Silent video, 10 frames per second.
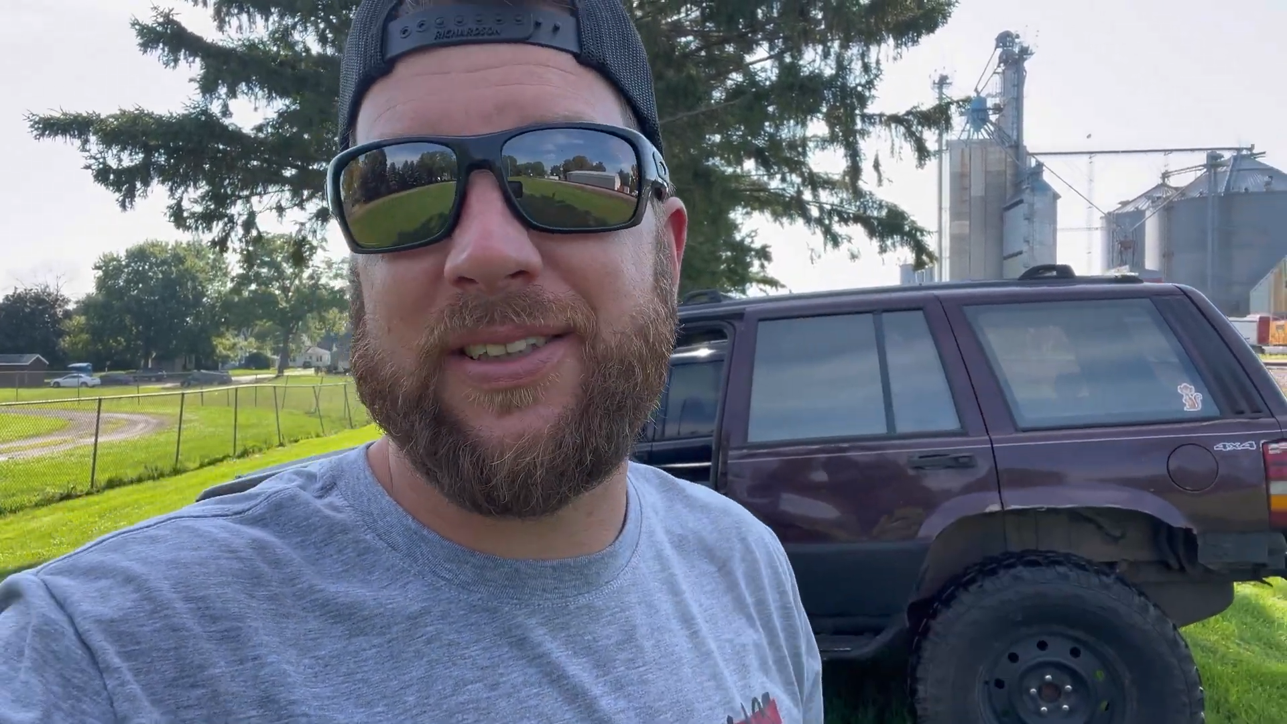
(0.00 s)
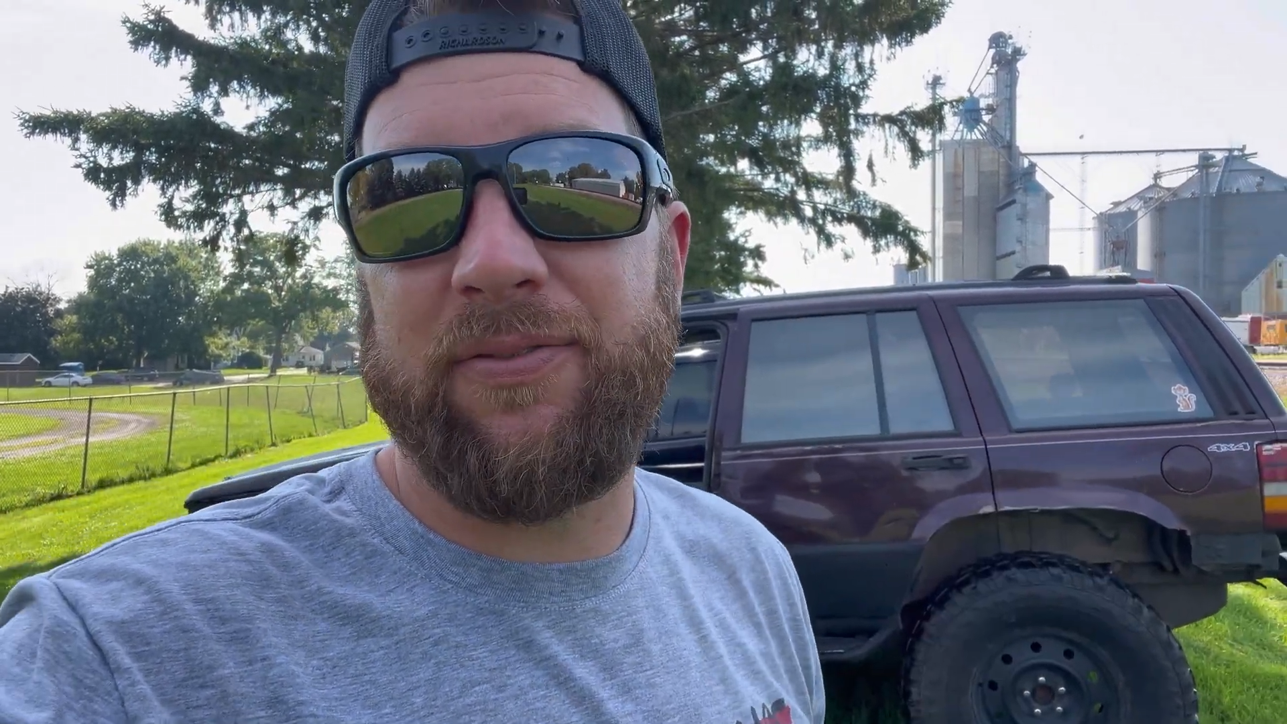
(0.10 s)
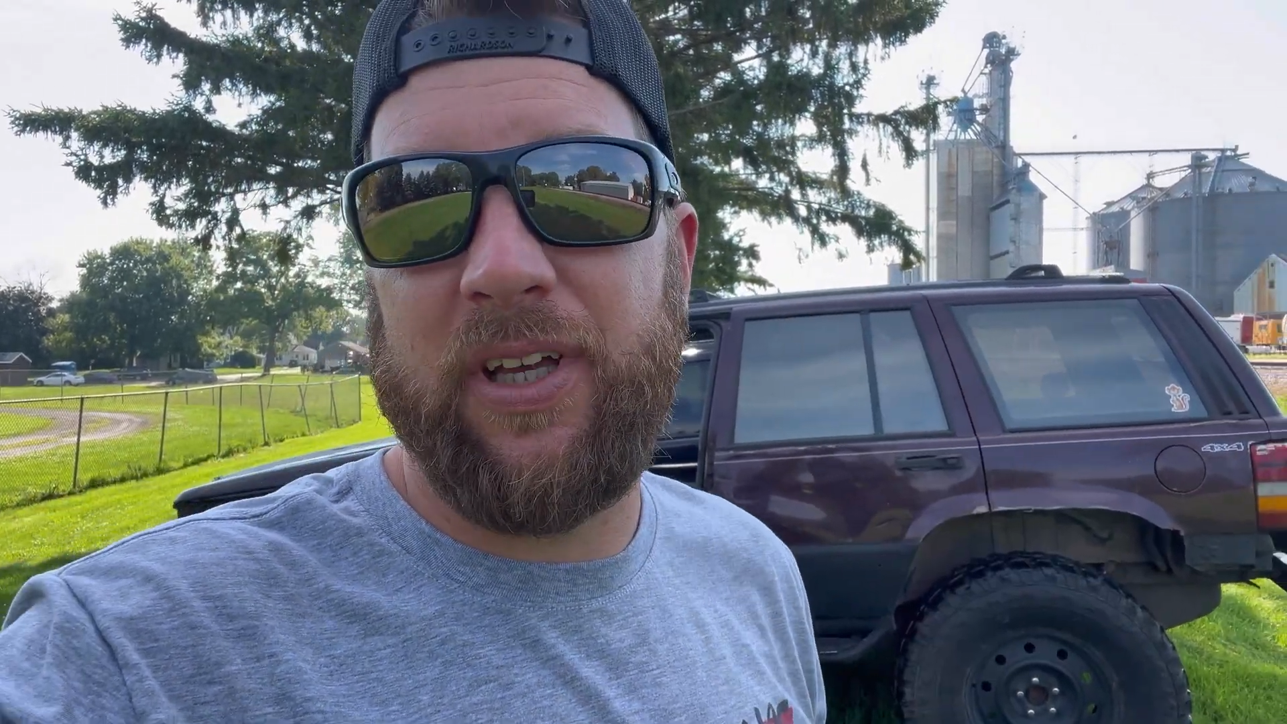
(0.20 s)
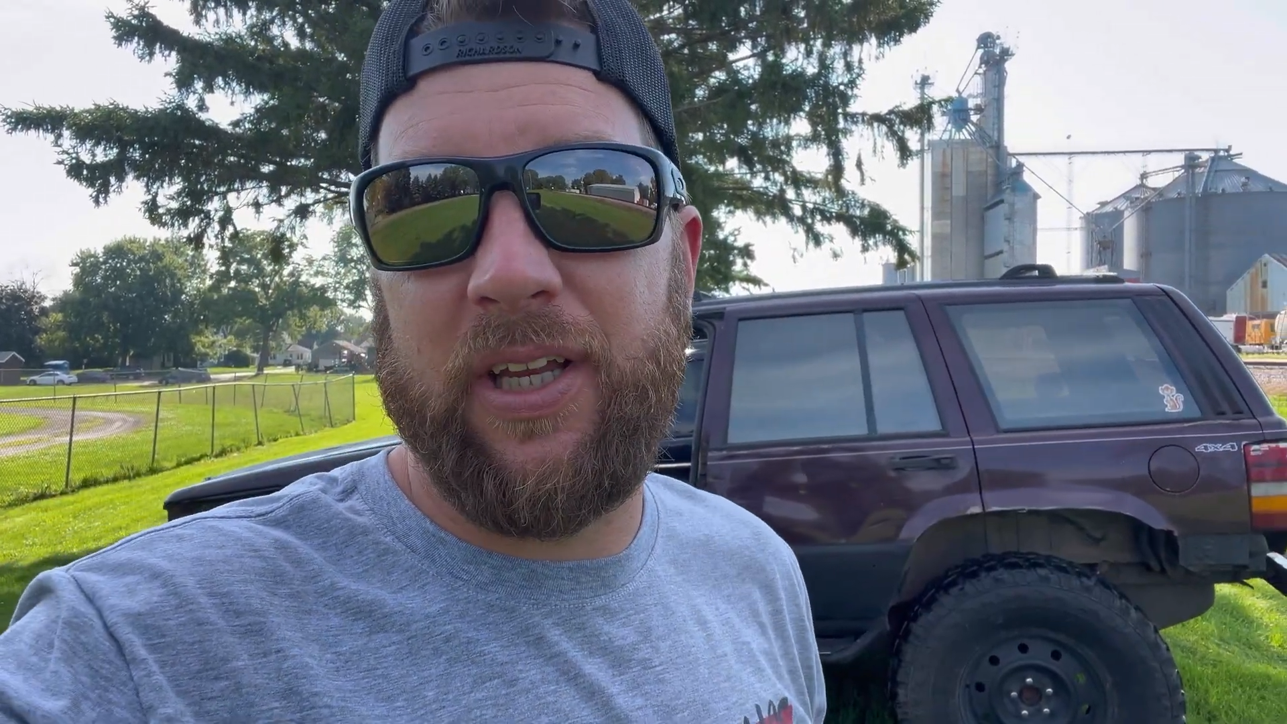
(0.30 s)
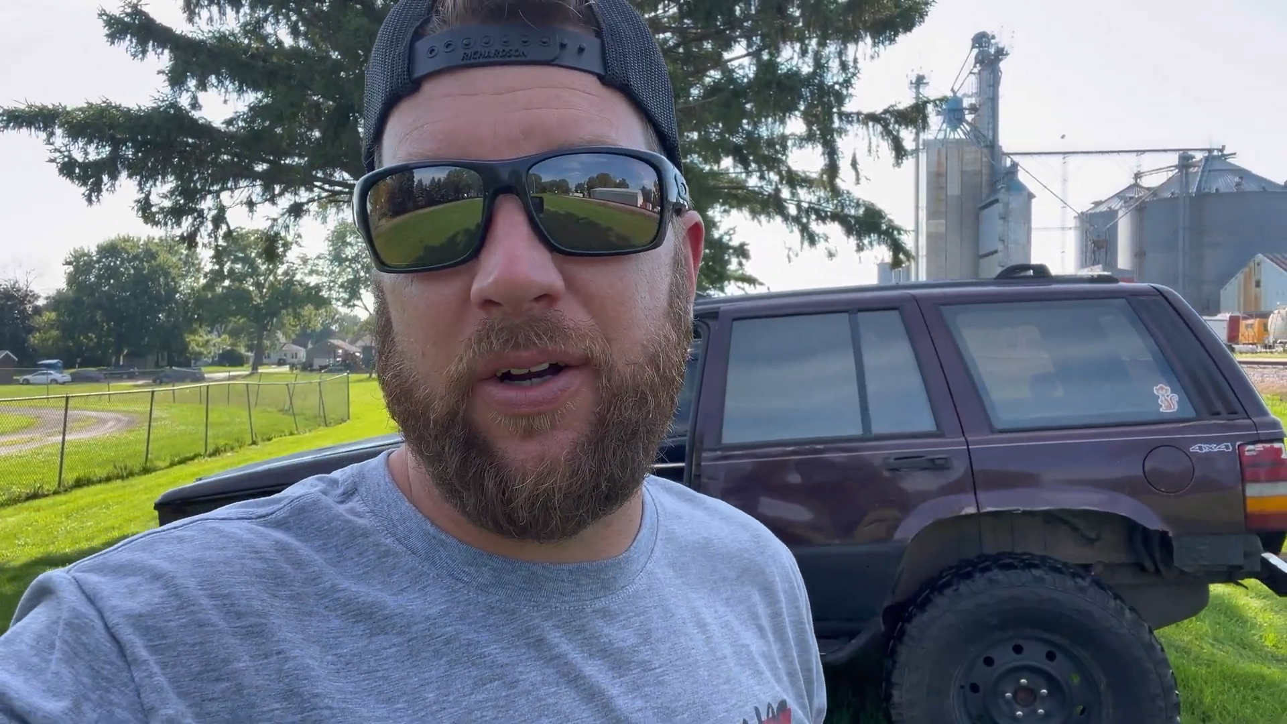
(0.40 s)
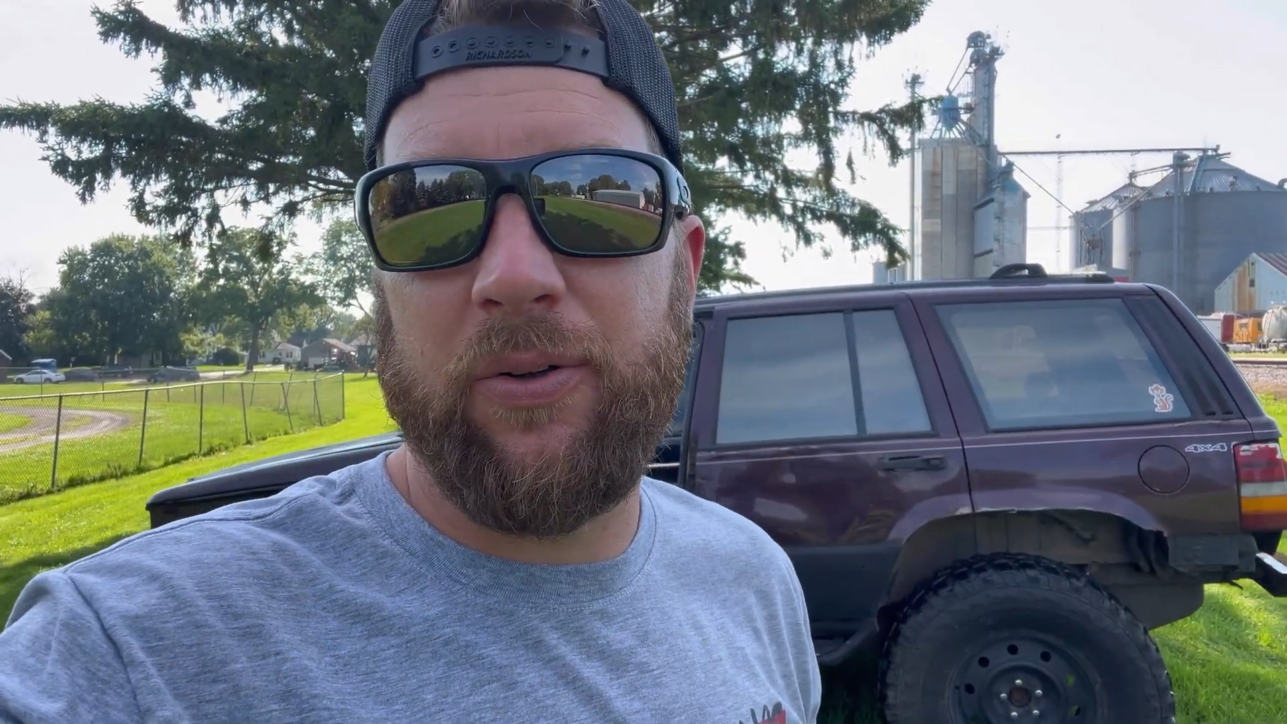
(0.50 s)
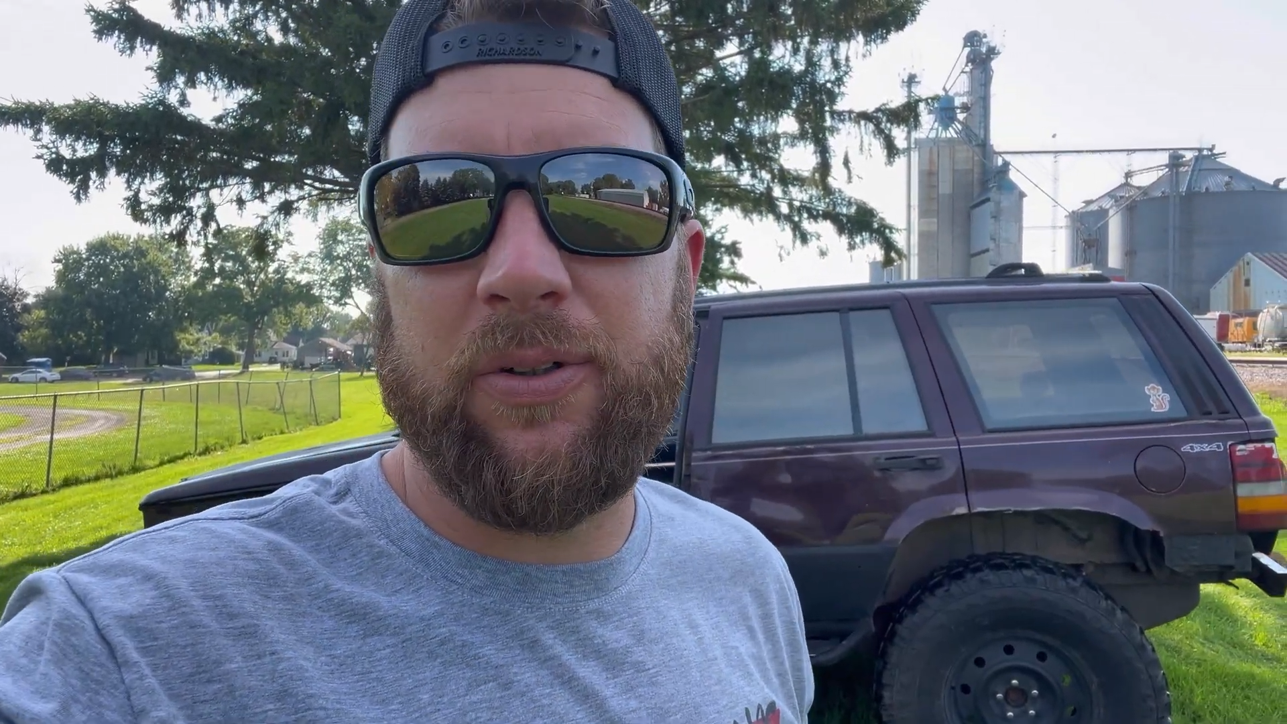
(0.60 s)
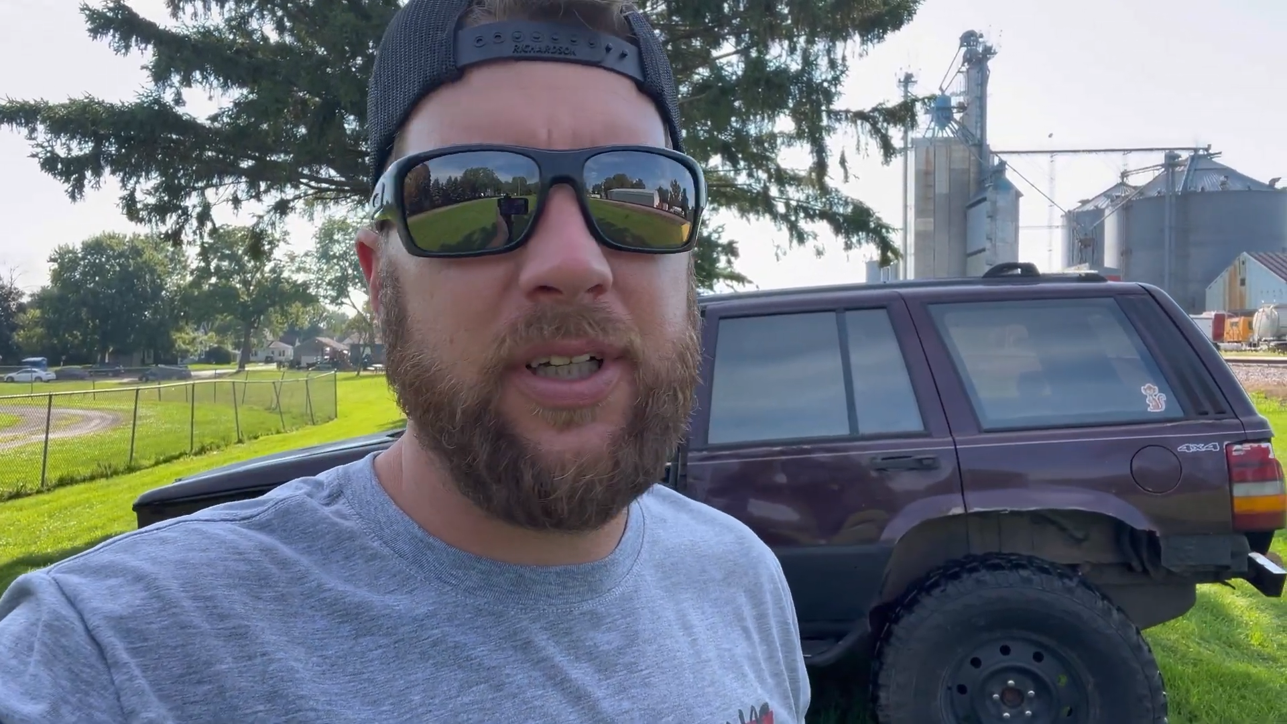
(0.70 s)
video